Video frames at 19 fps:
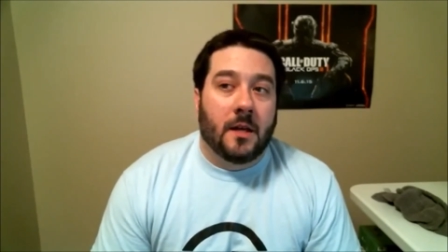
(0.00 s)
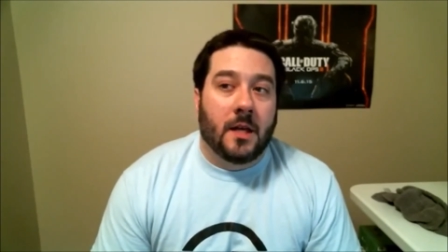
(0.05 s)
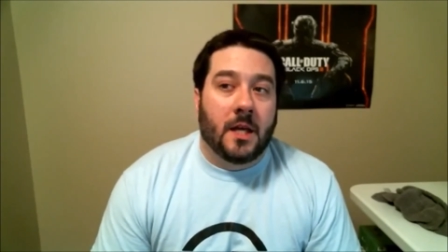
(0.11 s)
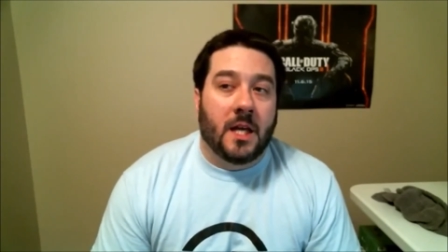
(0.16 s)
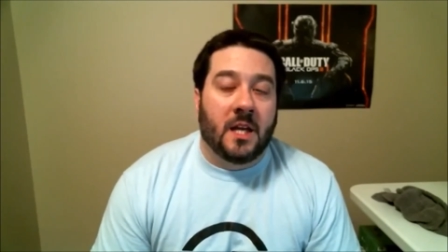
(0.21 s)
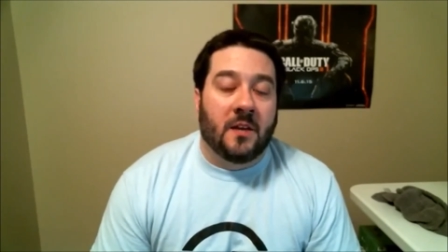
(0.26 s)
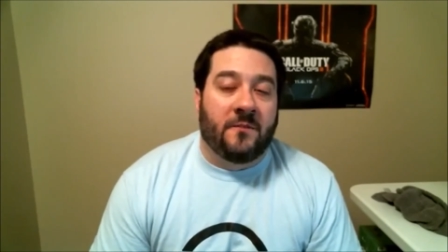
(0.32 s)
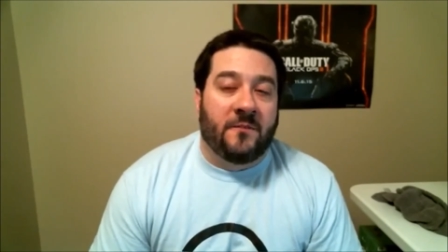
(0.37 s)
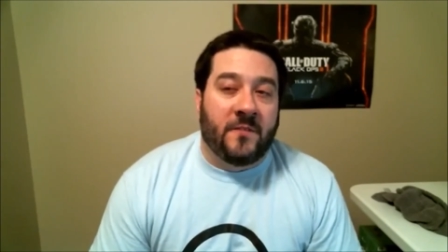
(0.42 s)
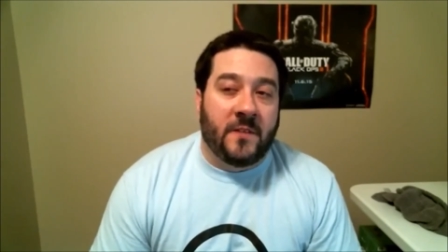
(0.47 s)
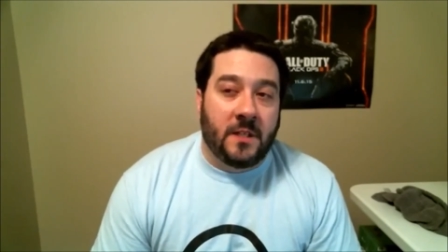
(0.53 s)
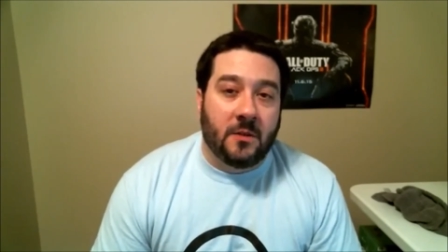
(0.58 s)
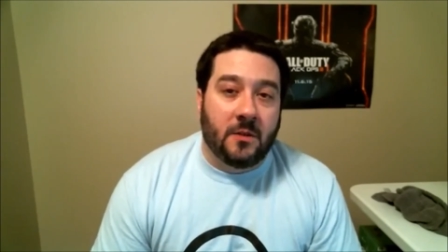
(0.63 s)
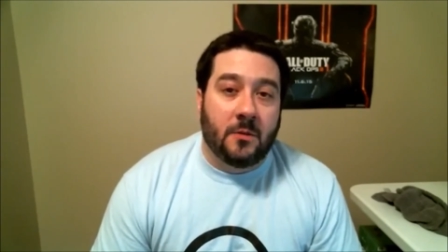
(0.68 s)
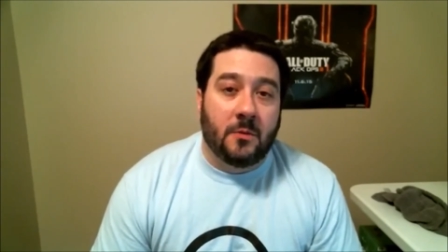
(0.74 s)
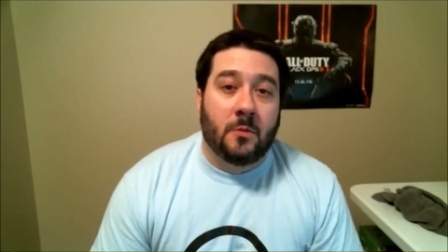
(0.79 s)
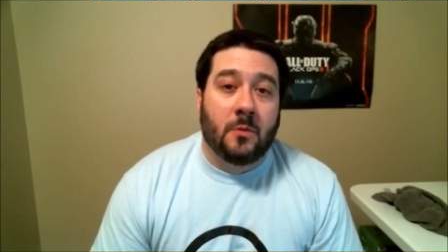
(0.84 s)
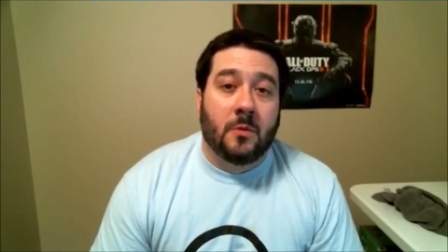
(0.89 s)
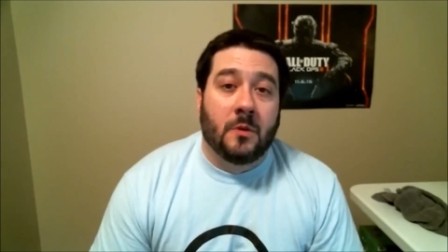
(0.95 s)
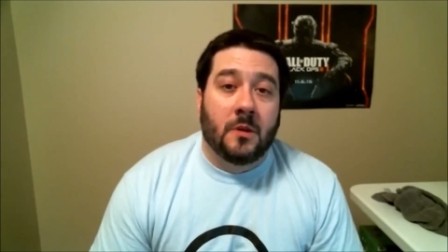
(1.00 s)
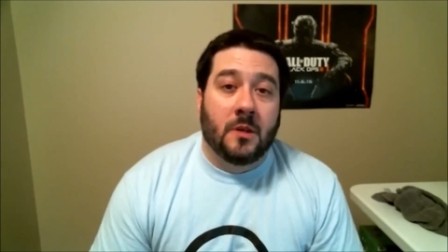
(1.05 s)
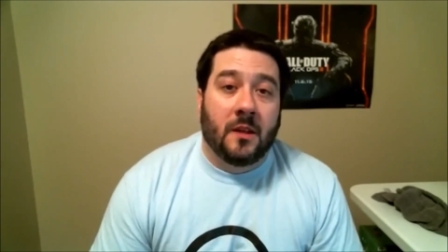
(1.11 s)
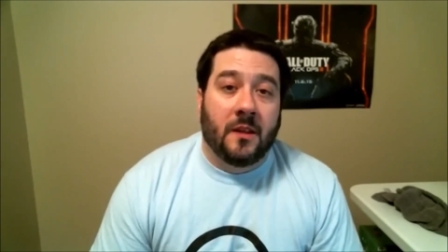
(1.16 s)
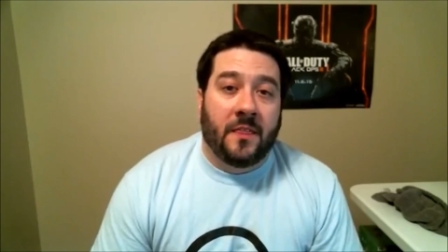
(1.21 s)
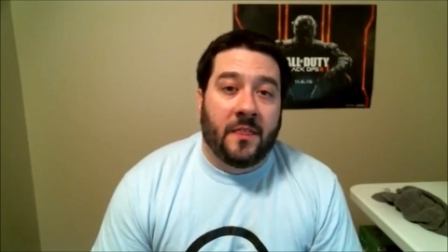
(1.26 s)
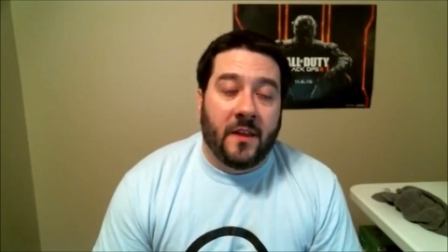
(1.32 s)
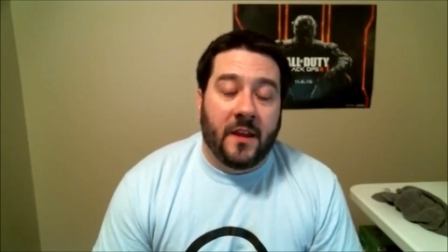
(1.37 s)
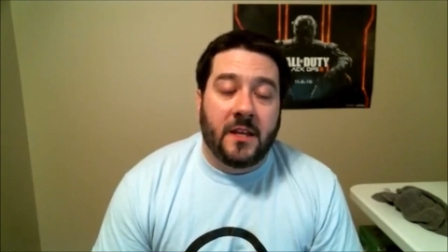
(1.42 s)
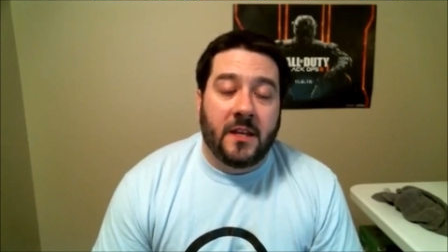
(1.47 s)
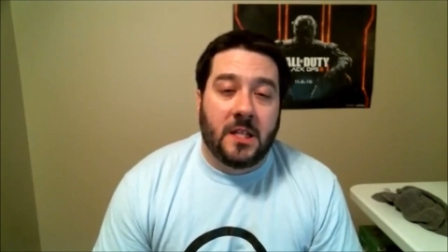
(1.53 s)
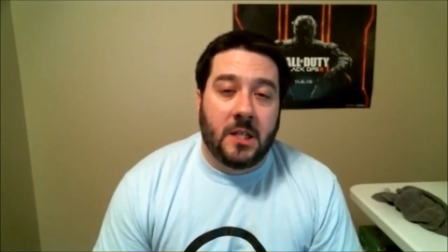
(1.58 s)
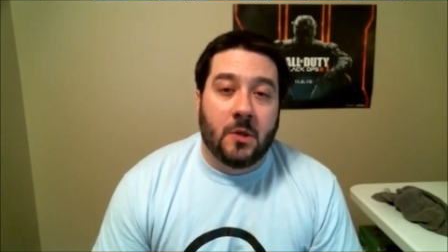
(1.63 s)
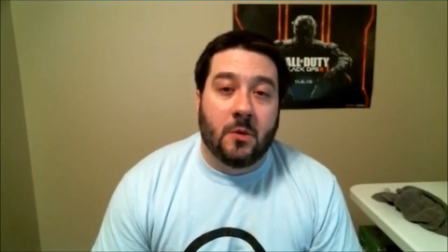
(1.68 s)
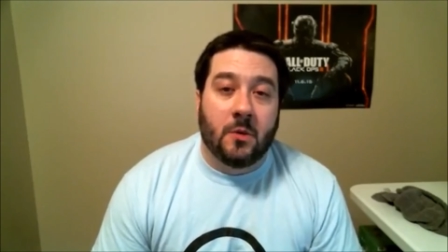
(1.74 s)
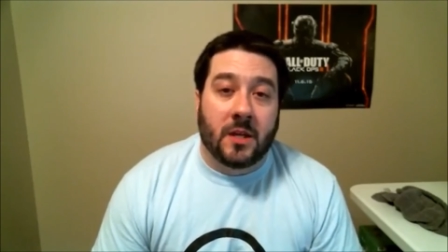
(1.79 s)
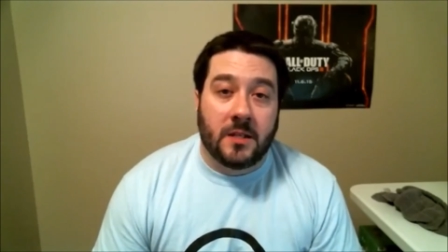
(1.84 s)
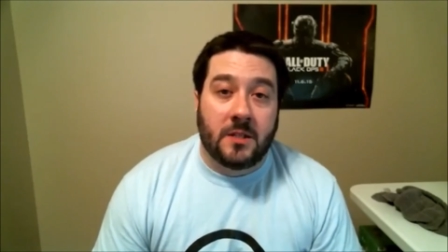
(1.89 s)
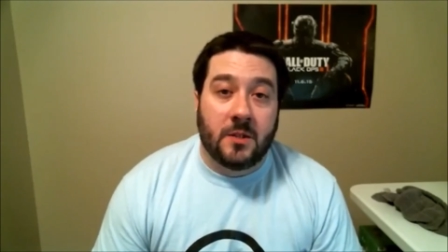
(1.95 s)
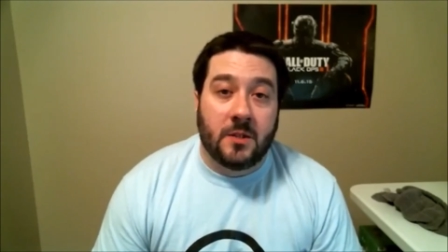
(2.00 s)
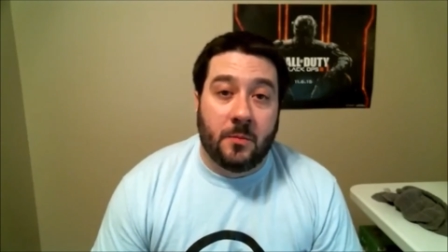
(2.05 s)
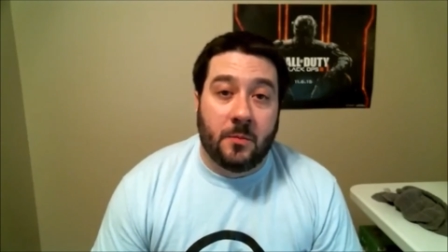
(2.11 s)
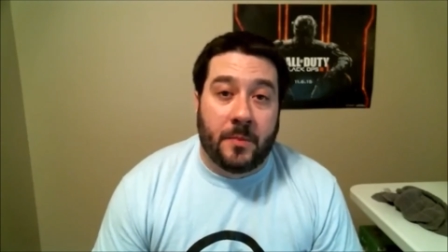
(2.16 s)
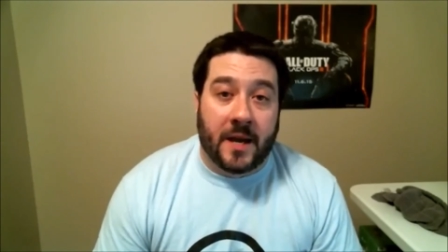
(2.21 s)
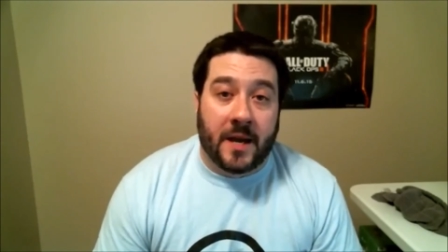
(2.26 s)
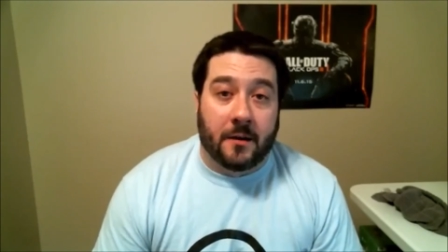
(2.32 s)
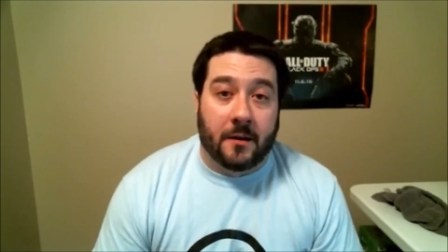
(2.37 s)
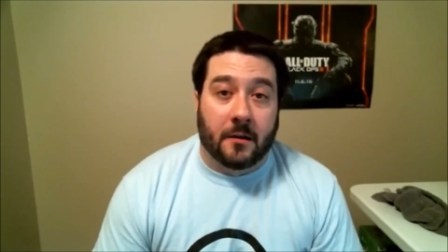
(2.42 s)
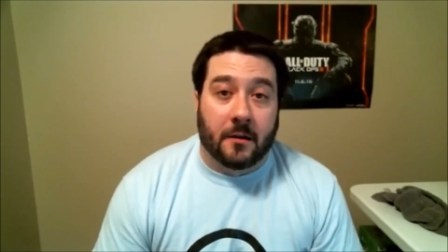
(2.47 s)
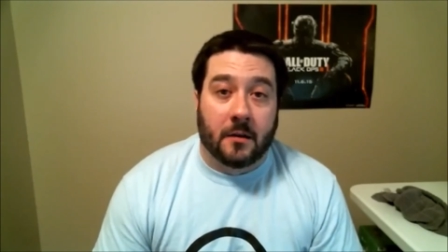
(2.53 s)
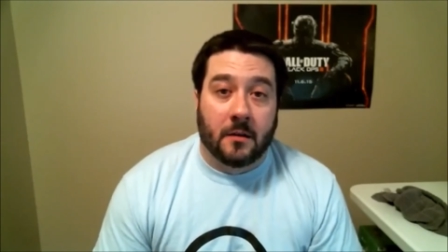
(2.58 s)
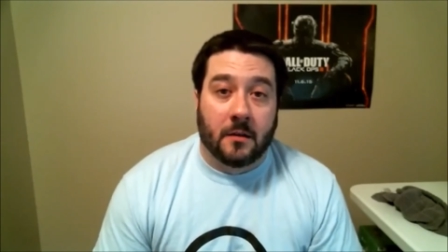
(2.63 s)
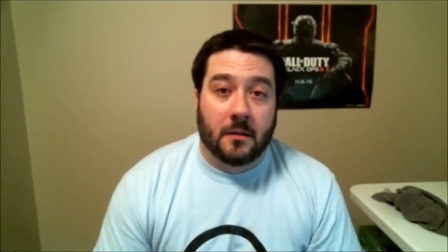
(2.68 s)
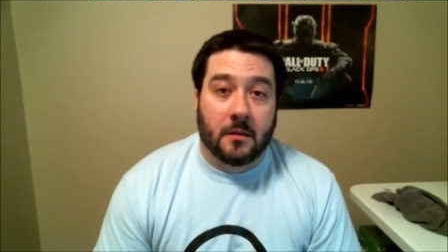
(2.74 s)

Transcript: If you think you can do better,